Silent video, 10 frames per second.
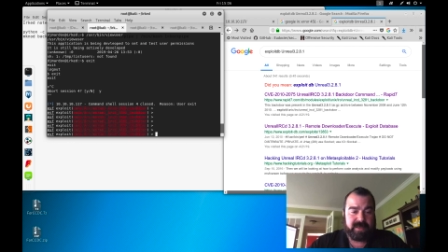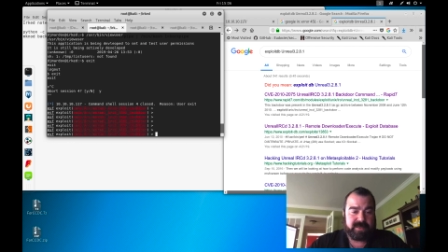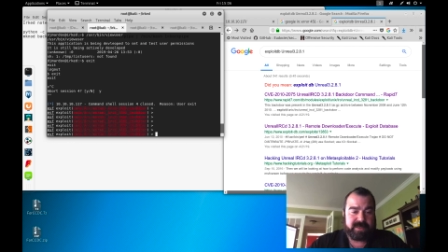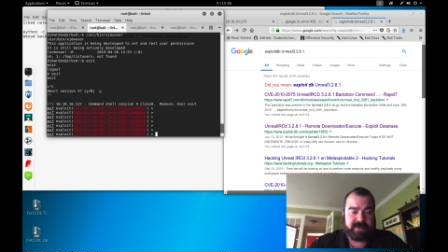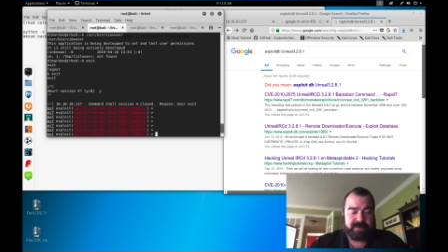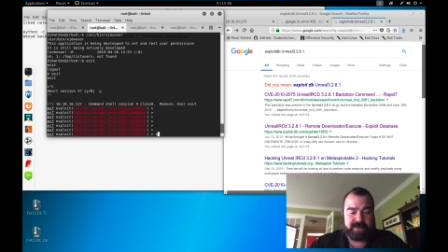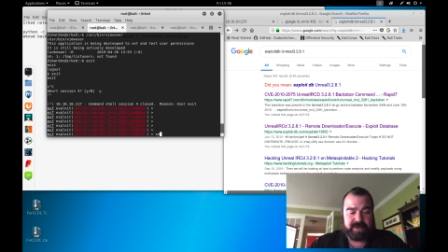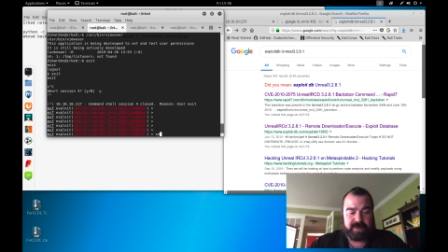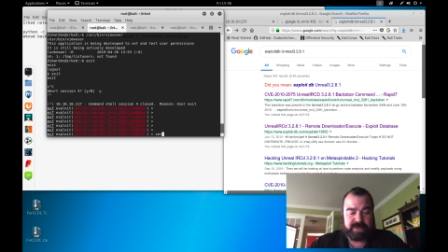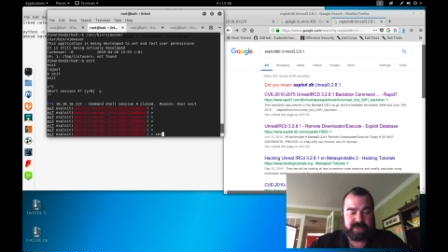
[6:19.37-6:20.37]
simply
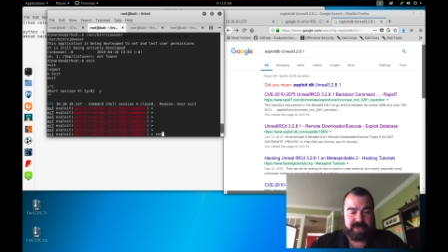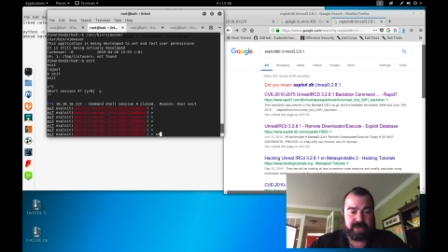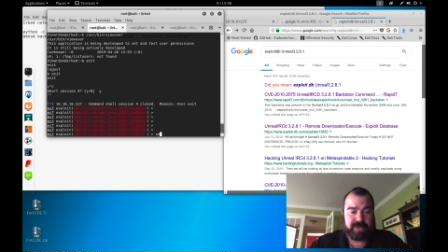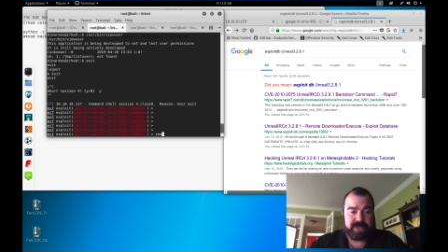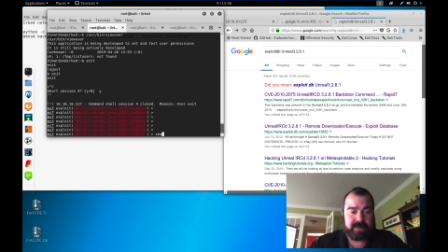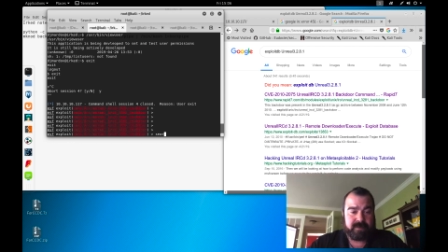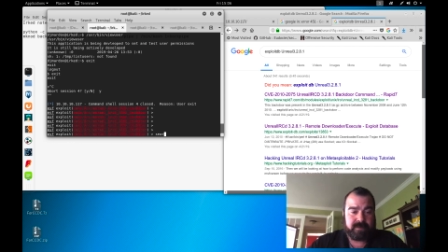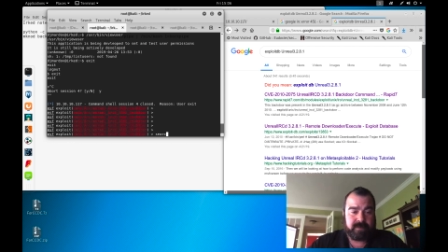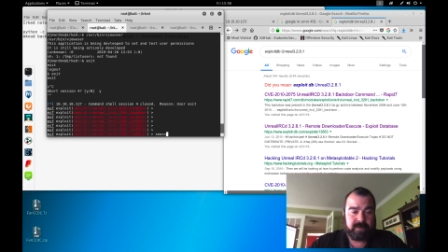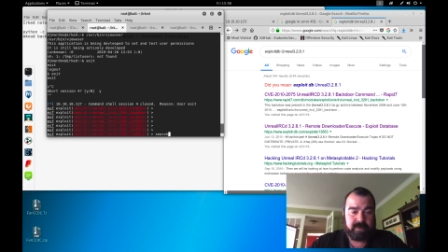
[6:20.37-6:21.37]
do a search
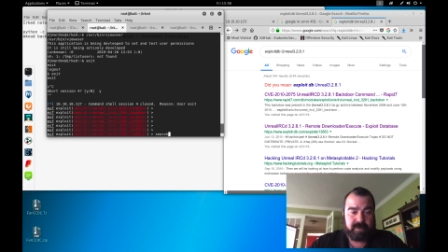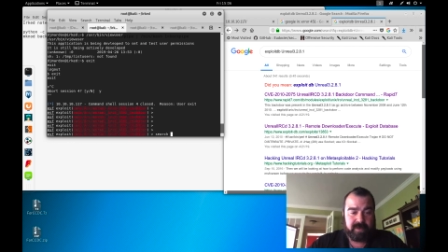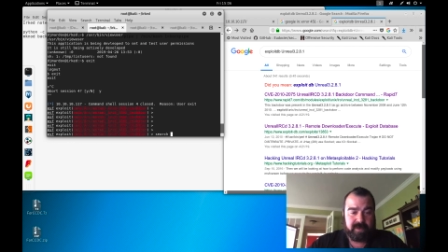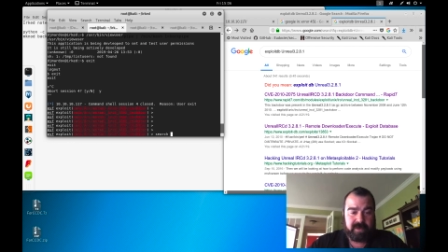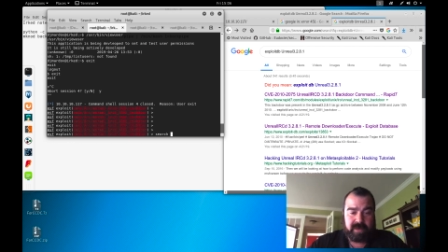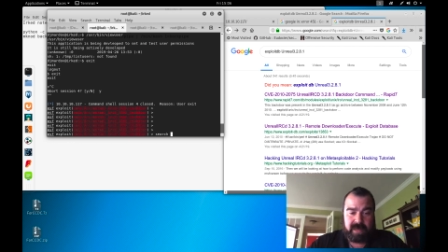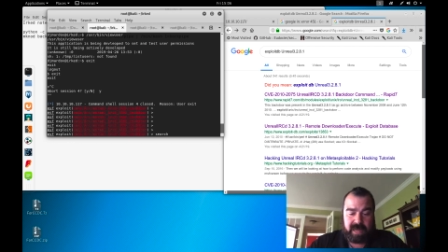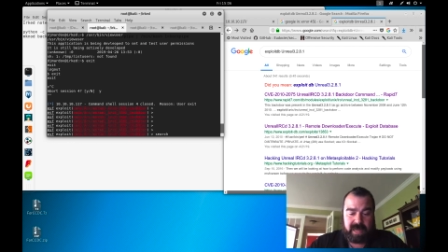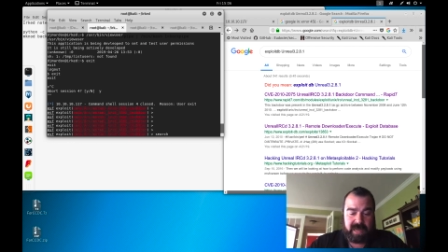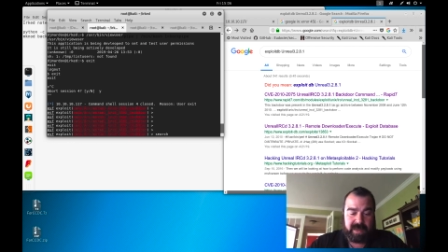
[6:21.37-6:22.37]

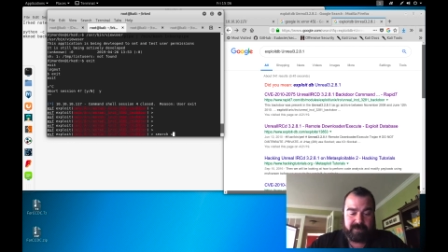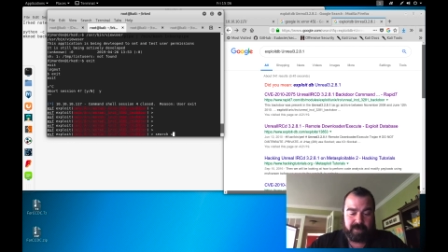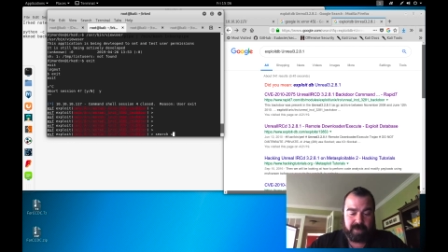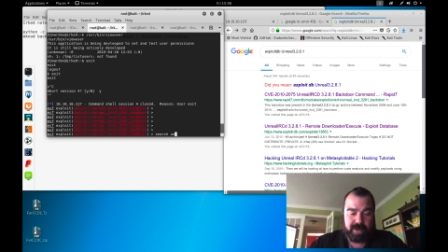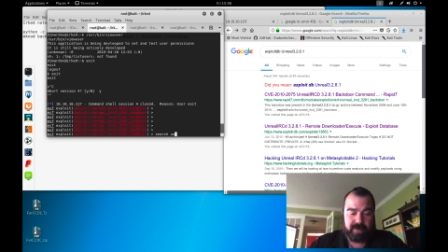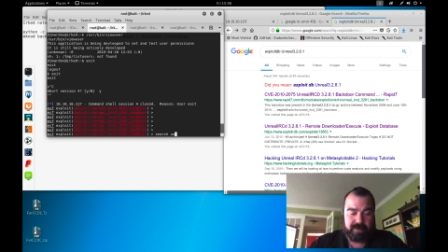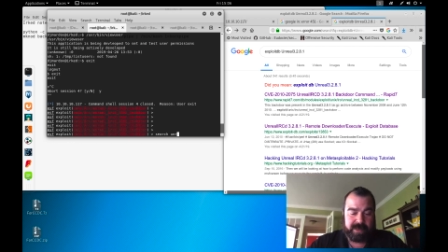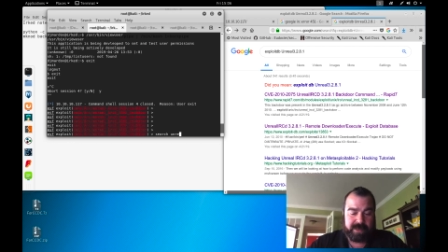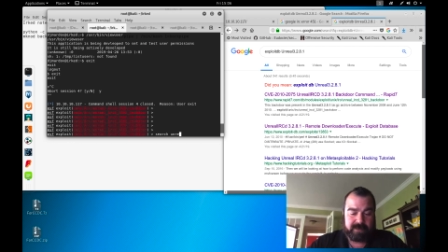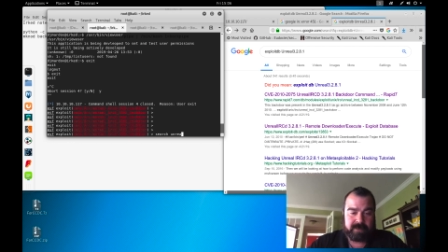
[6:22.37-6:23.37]
for
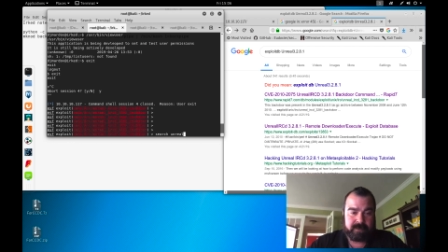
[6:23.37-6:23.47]
Unreal